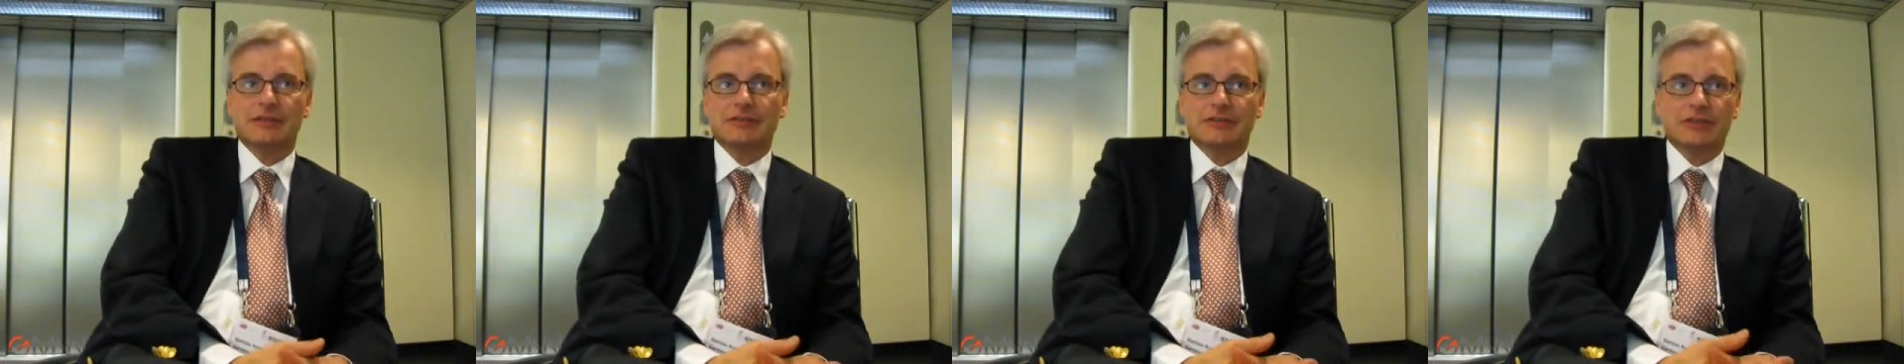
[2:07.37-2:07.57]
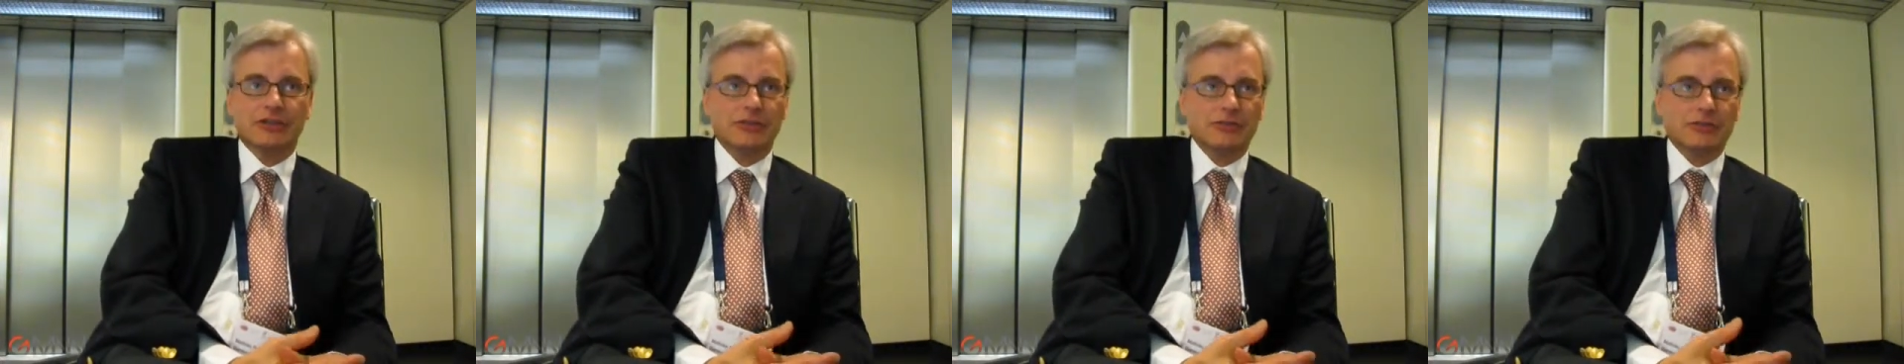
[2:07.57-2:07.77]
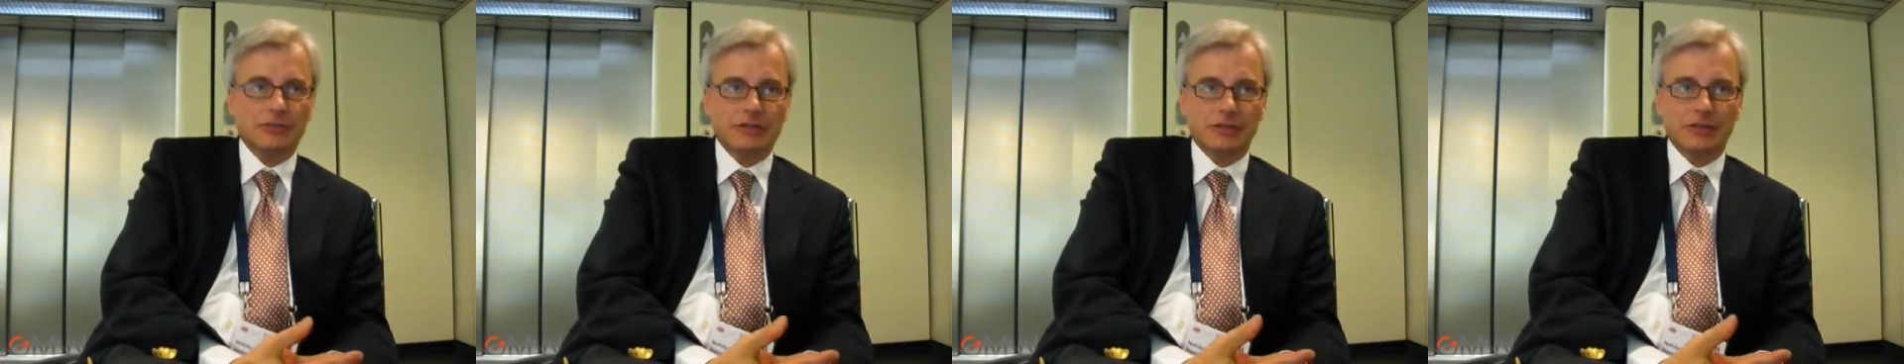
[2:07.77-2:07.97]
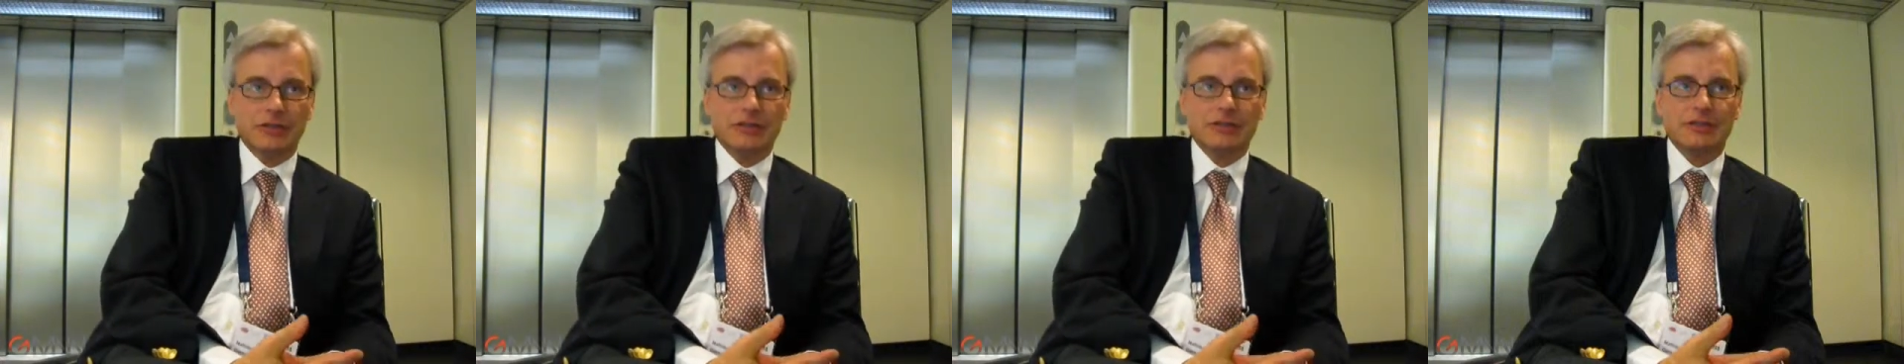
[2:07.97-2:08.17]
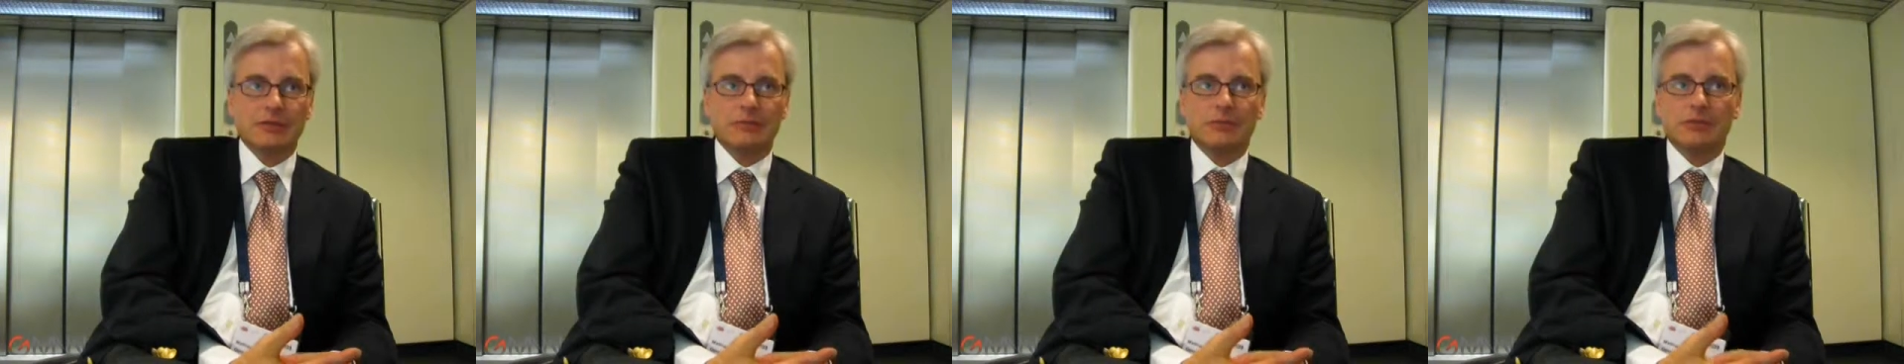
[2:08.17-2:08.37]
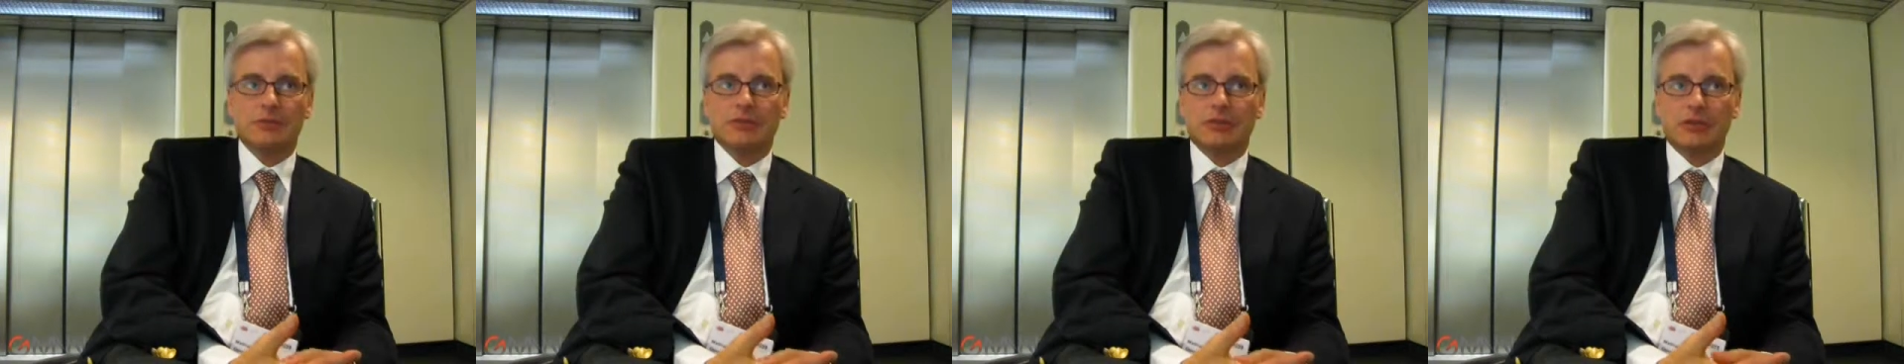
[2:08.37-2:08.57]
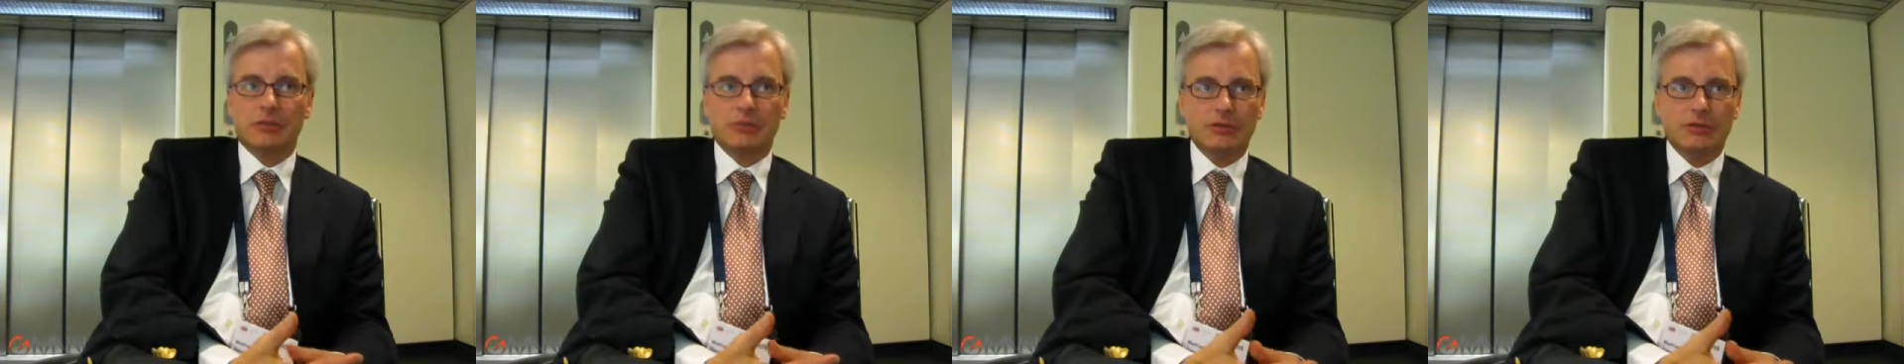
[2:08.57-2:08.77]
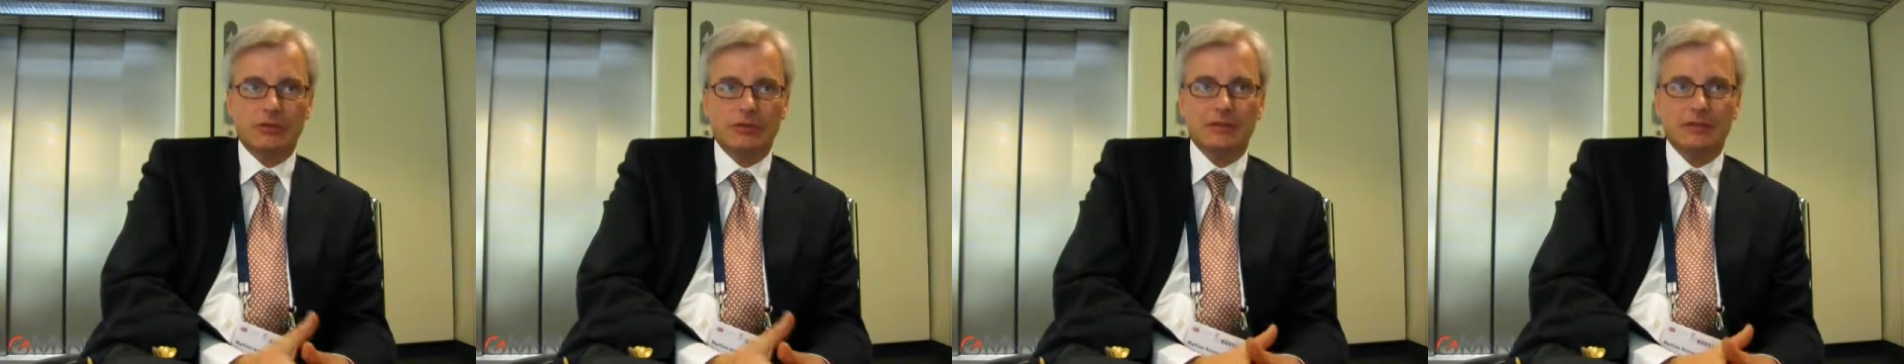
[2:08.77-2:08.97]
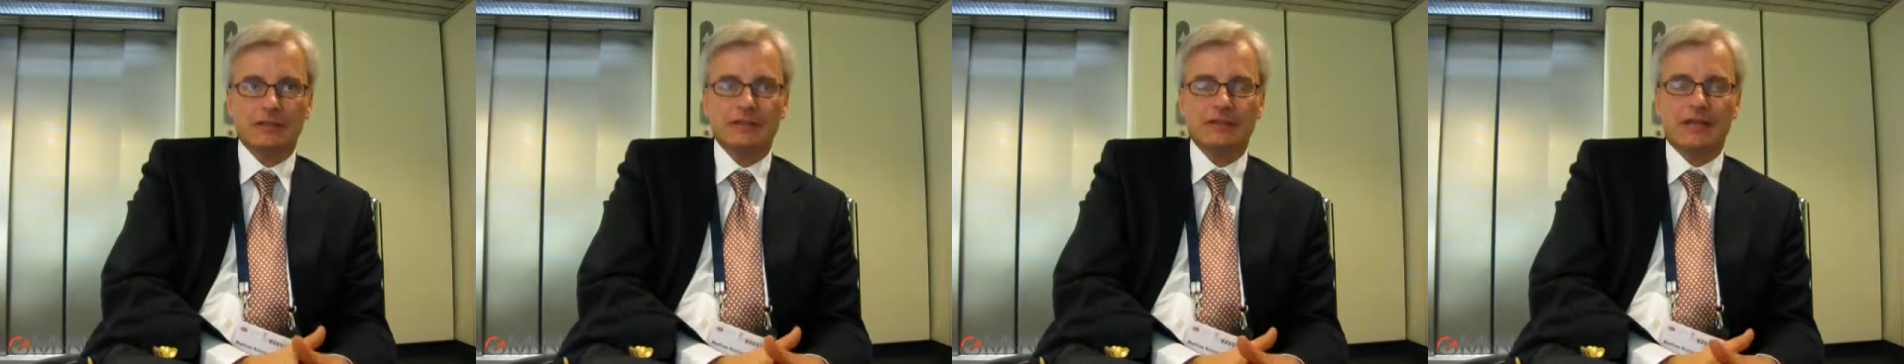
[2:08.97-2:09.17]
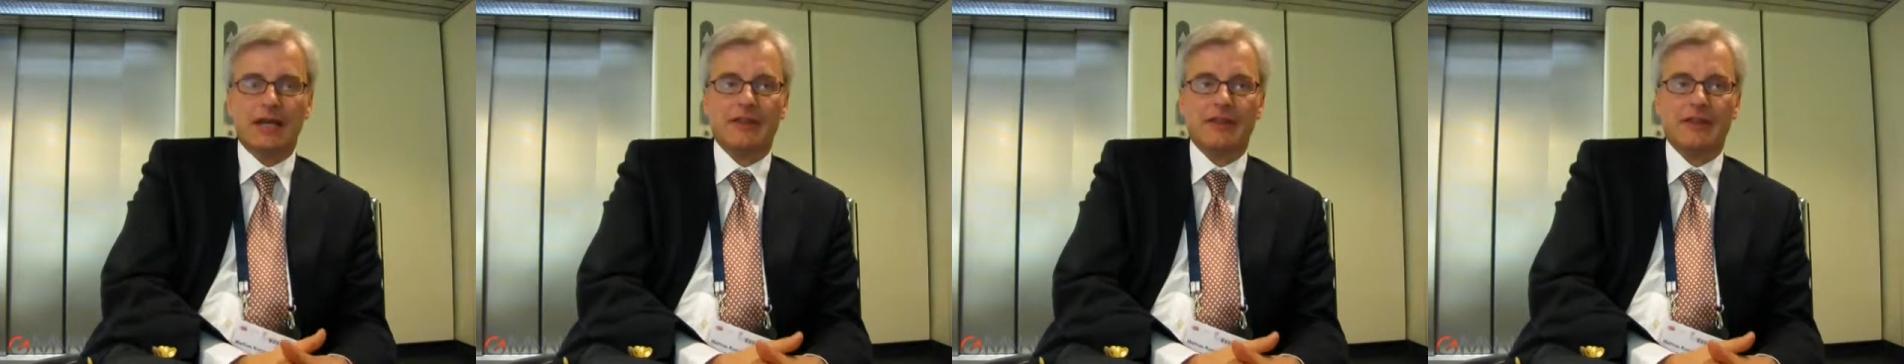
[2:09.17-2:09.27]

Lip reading: steroids, immunoglobulins,